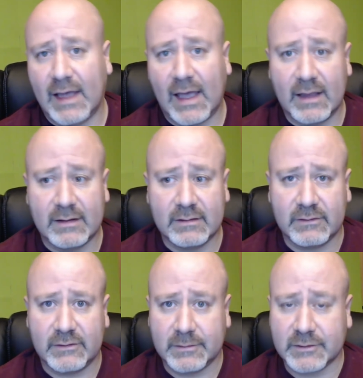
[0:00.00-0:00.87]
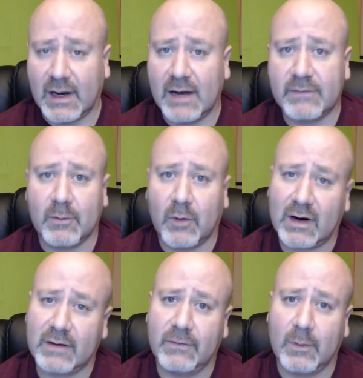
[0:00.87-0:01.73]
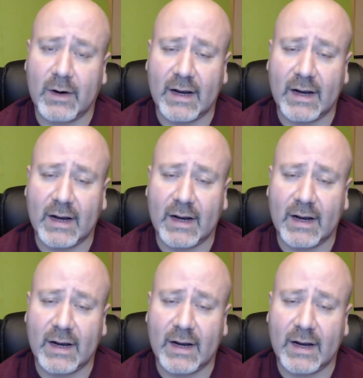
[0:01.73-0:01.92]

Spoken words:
and subscribe for more